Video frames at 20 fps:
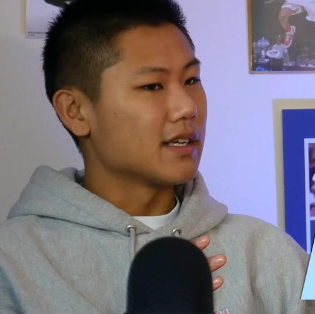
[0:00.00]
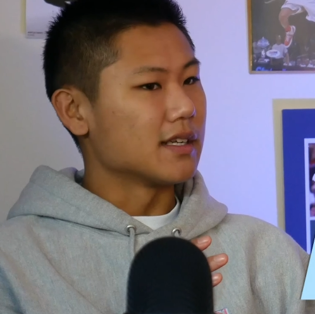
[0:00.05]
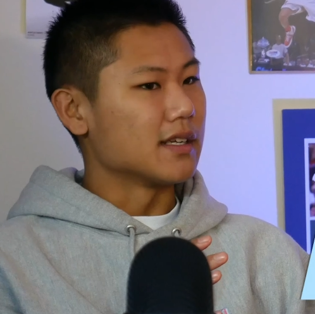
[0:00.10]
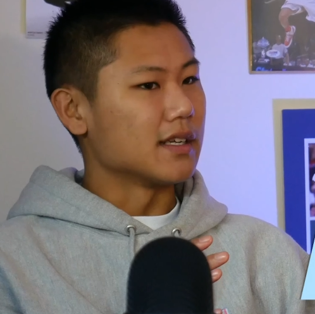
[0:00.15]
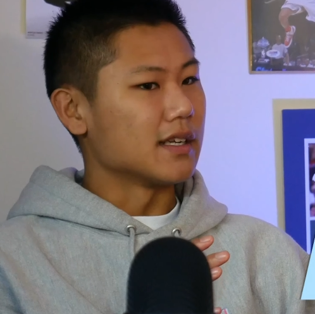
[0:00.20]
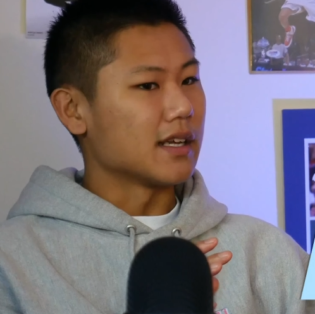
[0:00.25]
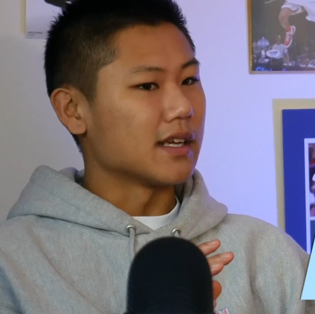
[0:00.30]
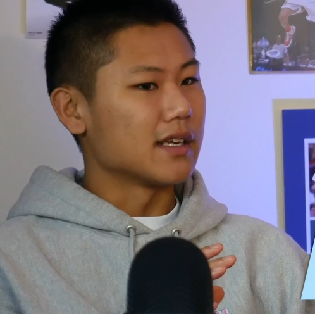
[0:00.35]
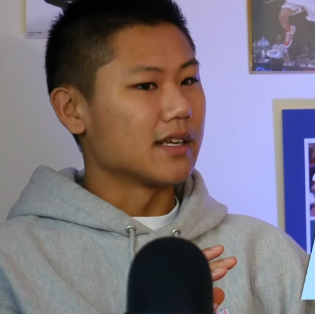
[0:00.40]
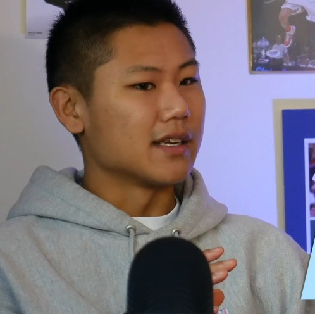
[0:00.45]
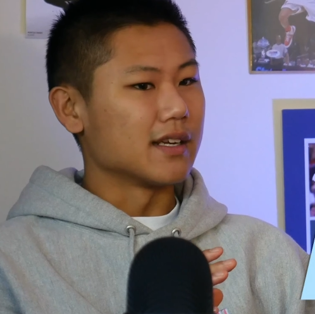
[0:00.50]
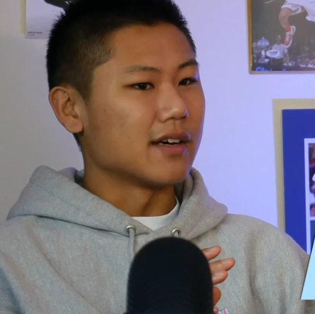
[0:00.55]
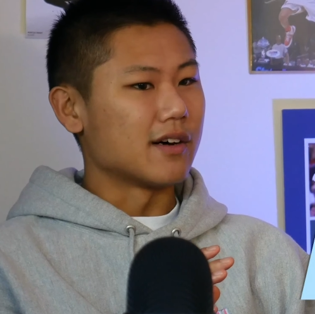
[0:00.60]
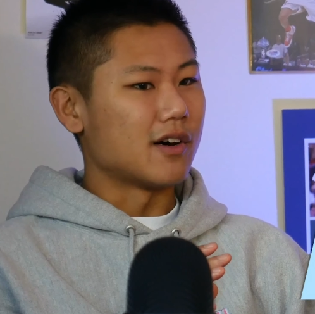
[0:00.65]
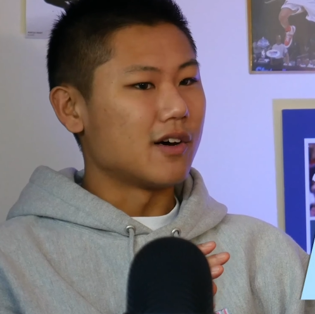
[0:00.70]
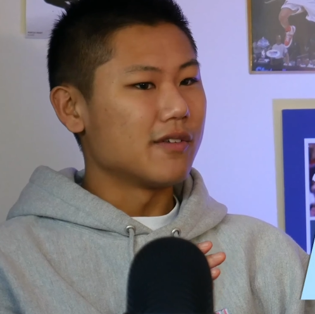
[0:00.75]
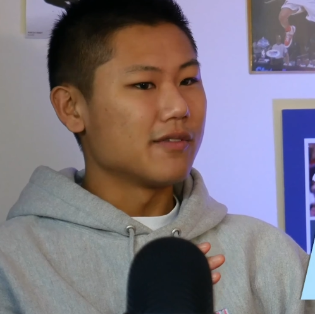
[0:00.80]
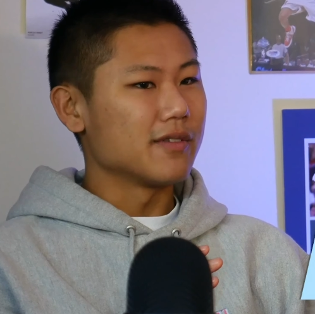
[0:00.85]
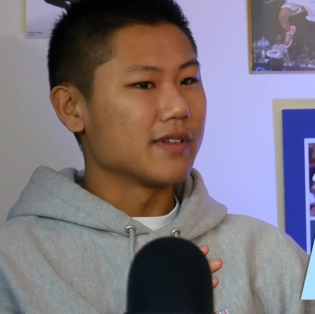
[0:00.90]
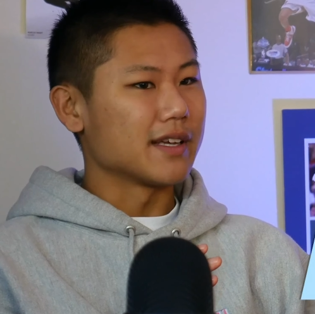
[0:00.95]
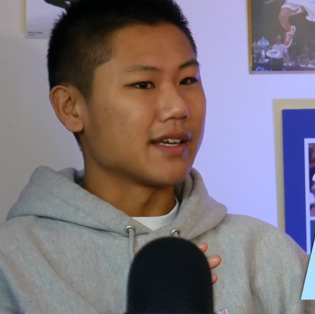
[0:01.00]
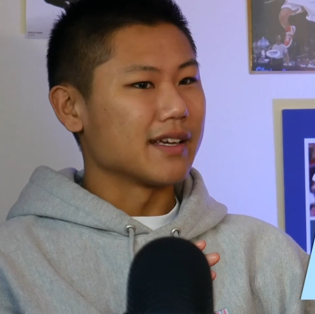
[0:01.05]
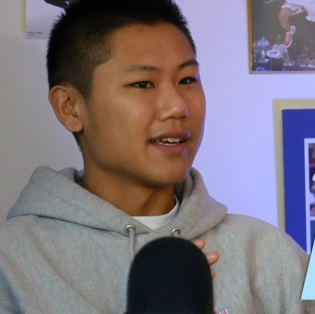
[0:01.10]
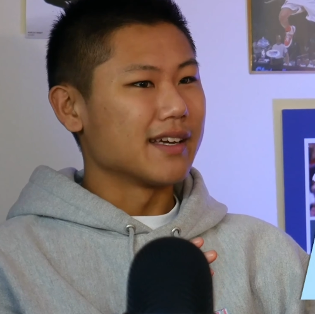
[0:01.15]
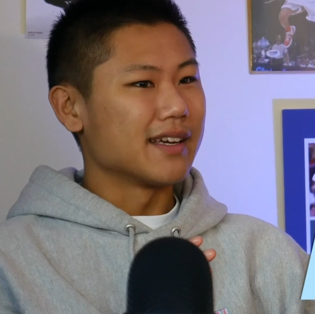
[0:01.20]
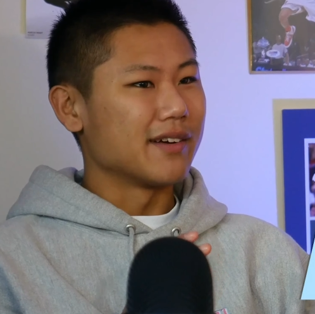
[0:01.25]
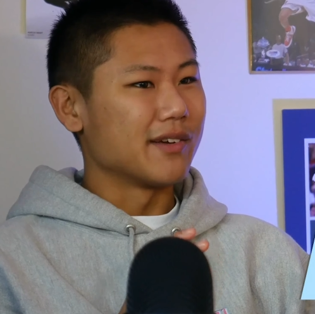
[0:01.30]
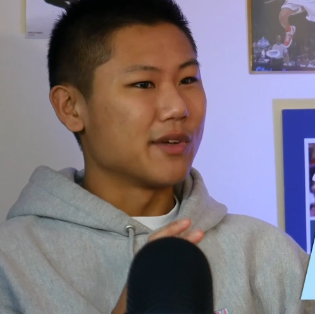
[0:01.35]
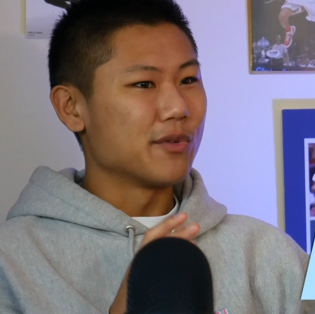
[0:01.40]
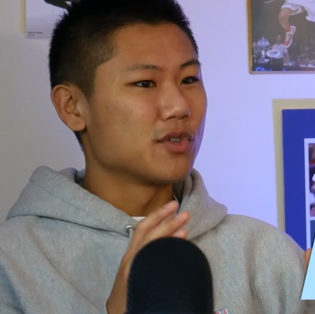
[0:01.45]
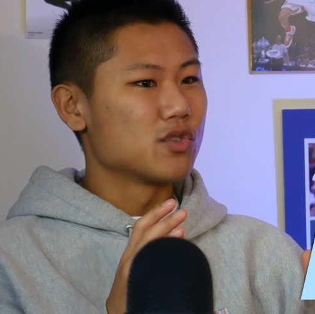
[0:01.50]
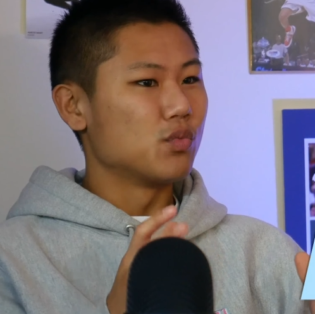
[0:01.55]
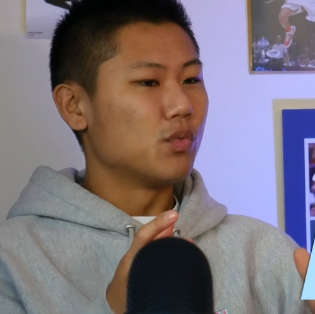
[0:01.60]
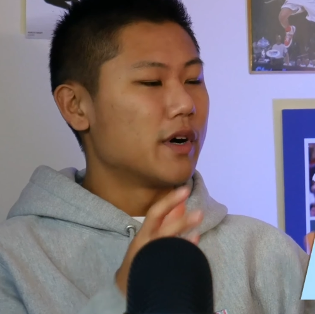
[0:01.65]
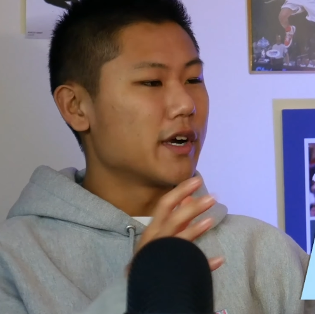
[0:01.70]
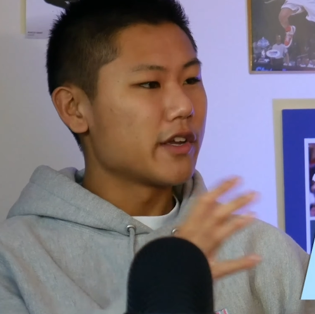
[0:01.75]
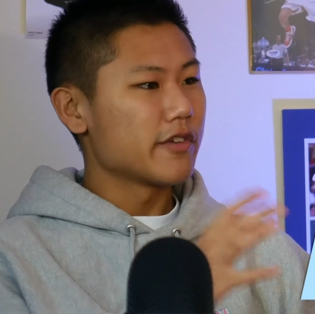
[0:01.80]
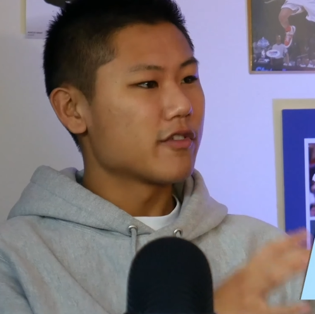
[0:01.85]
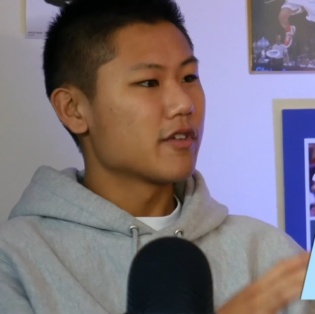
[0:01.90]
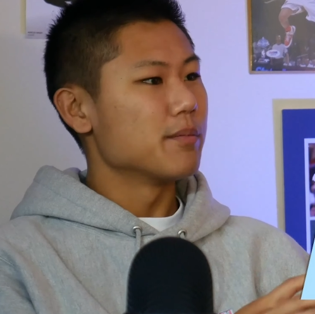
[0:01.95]
and all he was
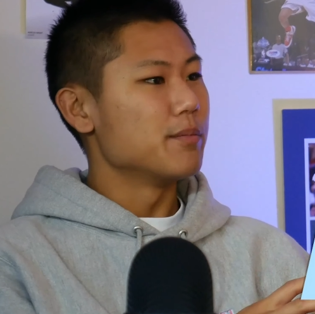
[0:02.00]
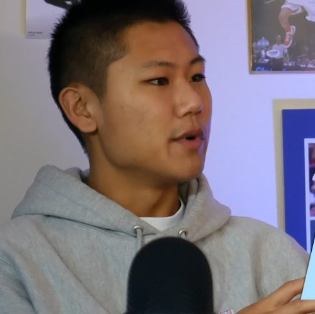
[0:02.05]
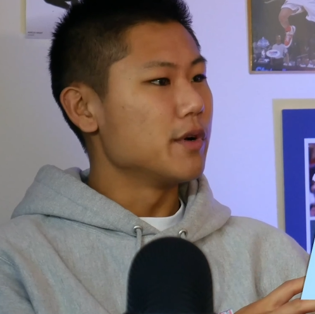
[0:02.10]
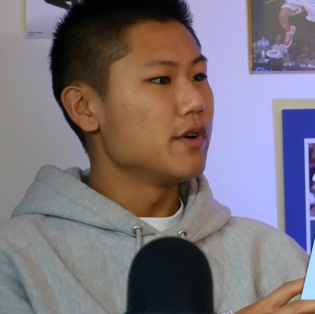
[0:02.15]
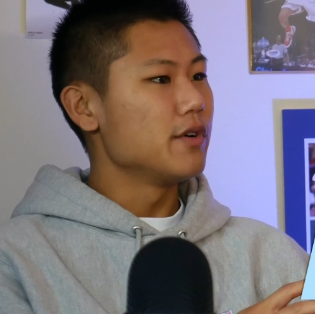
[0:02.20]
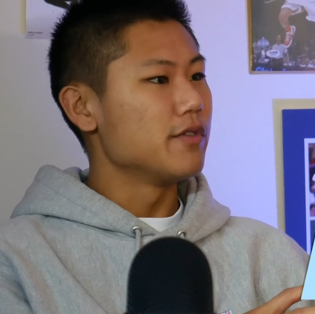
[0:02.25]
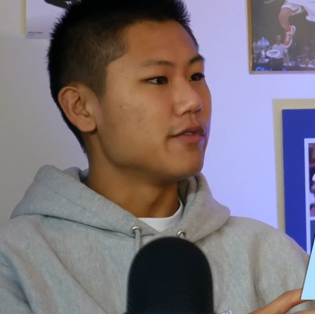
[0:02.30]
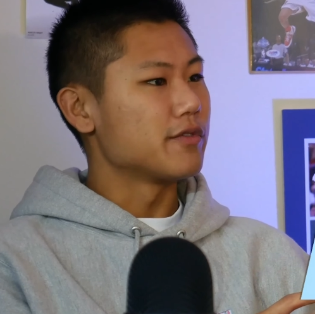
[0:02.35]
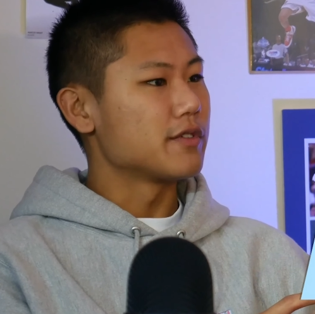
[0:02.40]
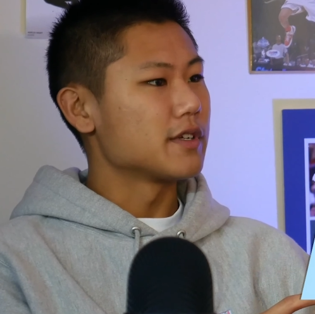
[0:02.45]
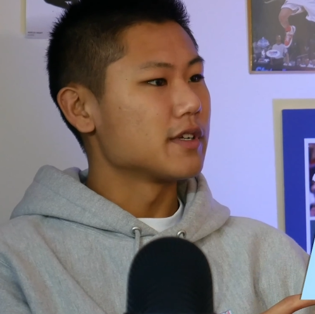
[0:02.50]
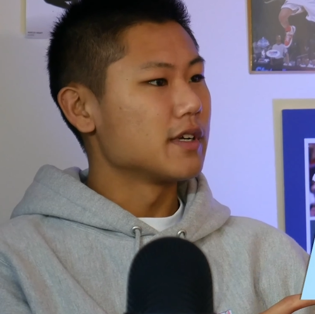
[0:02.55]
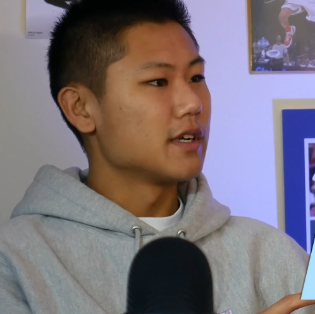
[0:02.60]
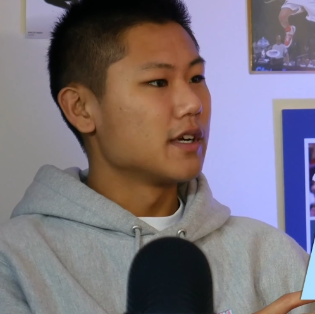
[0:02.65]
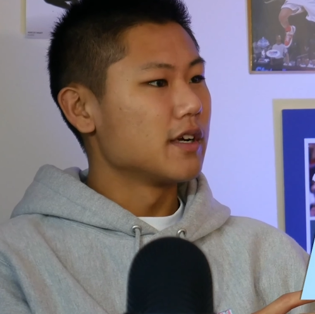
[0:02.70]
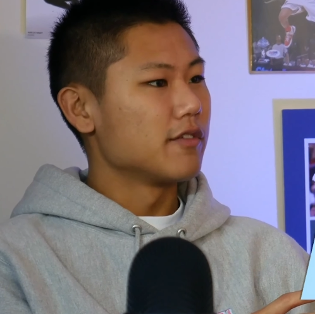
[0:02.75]
1 year removed